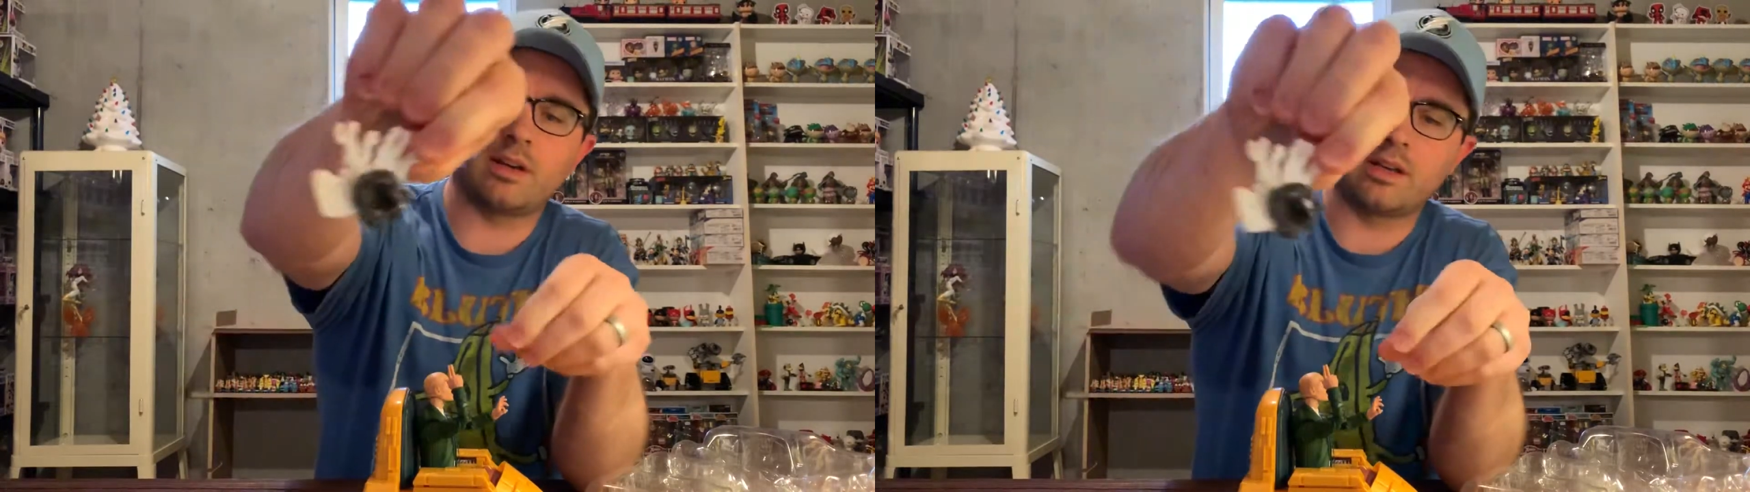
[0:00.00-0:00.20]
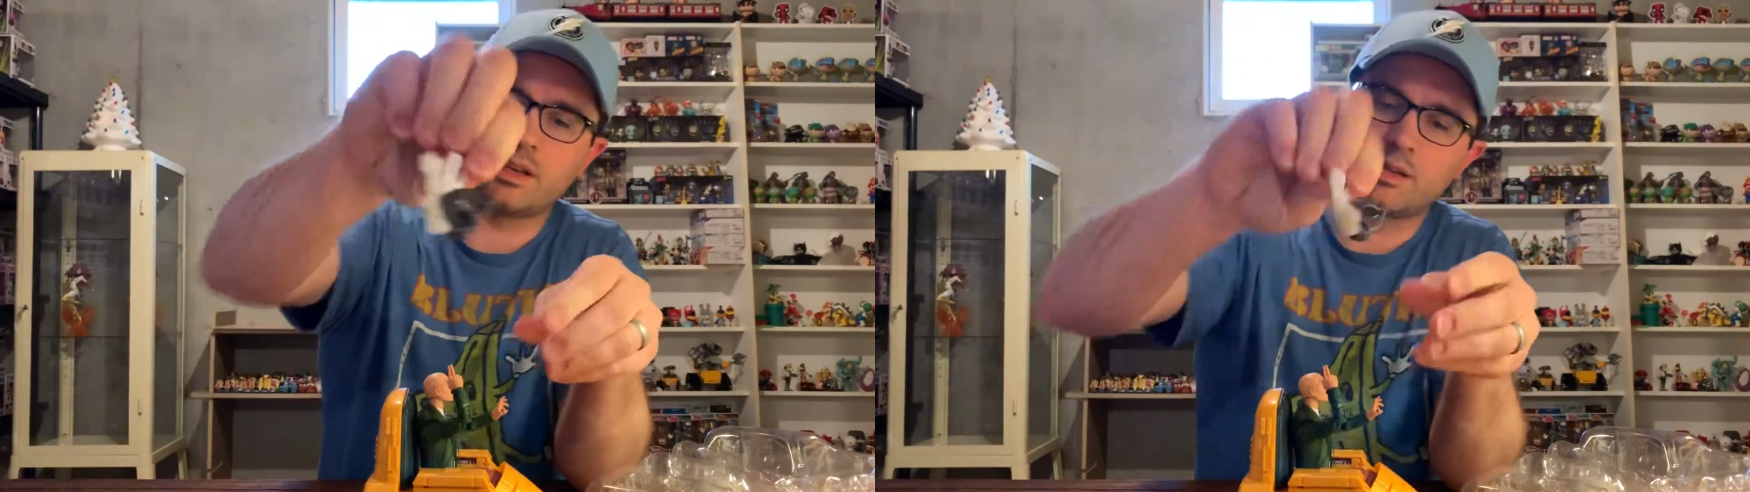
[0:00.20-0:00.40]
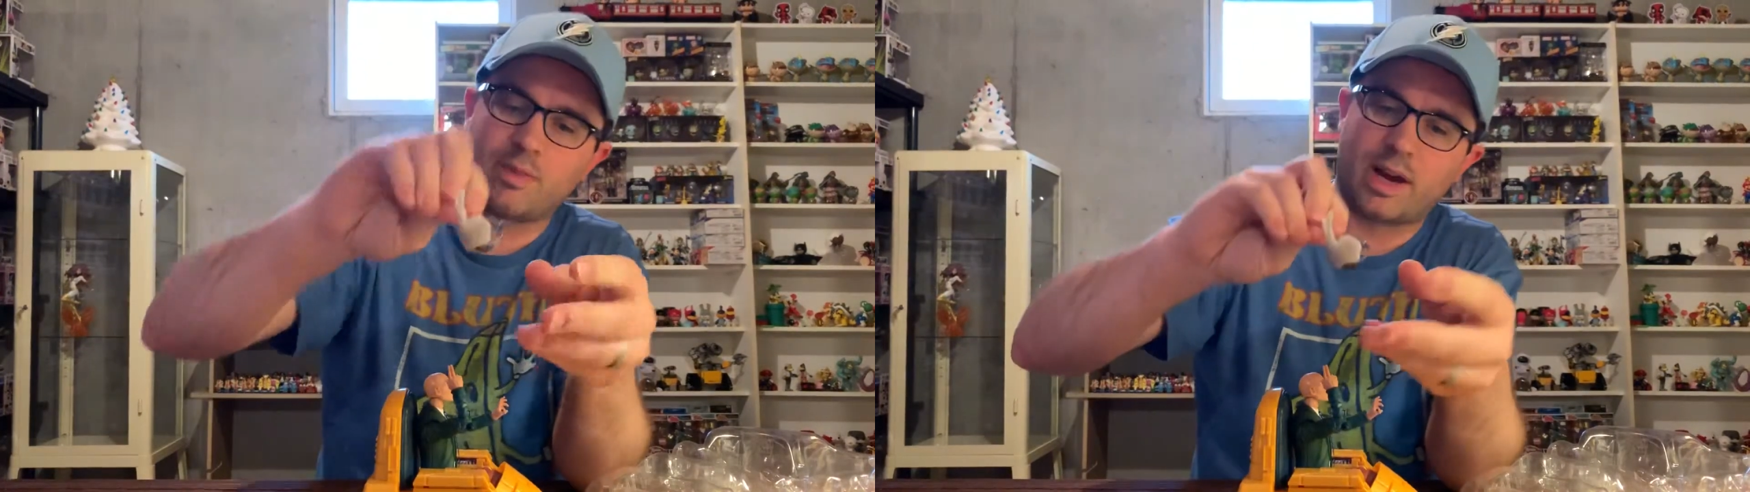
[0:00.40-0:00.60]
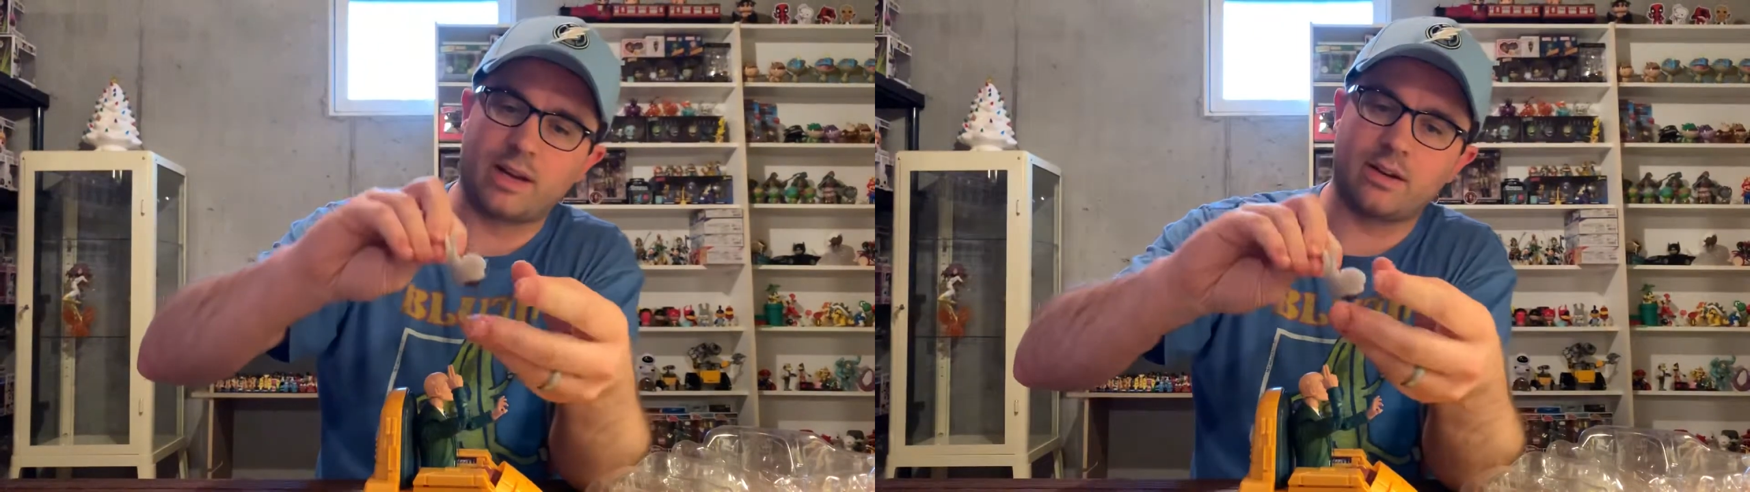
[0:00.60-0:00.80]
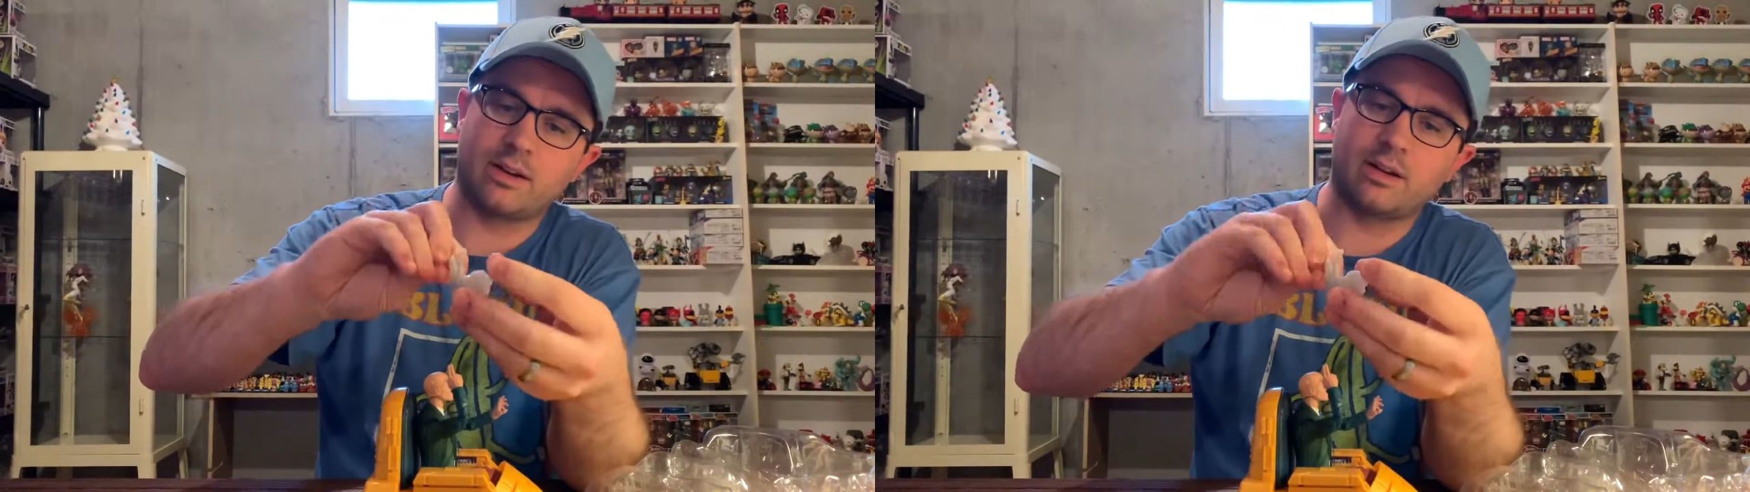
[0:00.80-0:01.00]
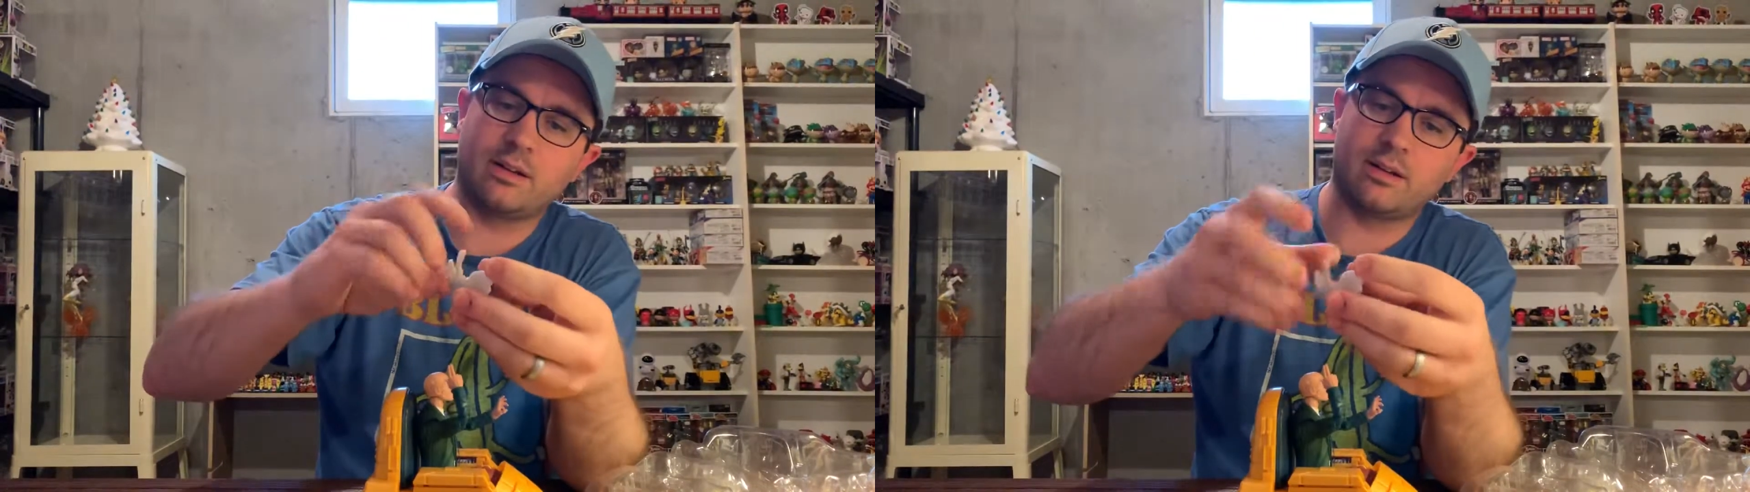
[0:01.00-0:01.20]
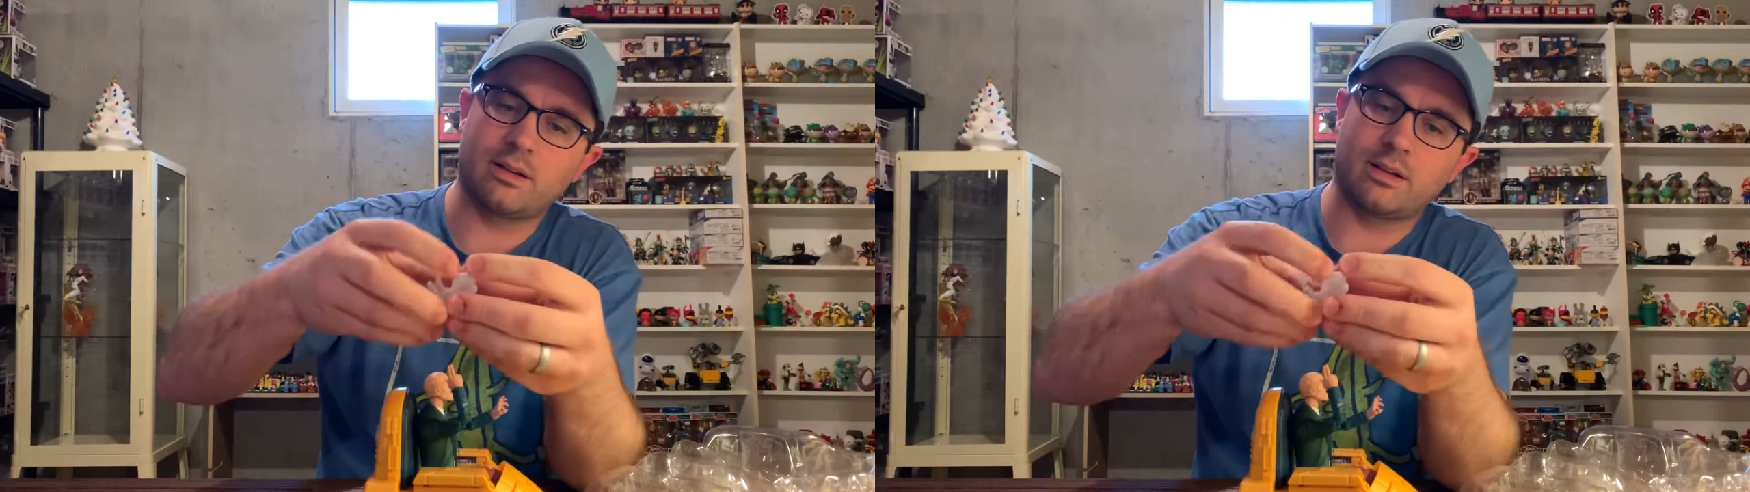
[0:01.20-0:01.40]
It does a body good.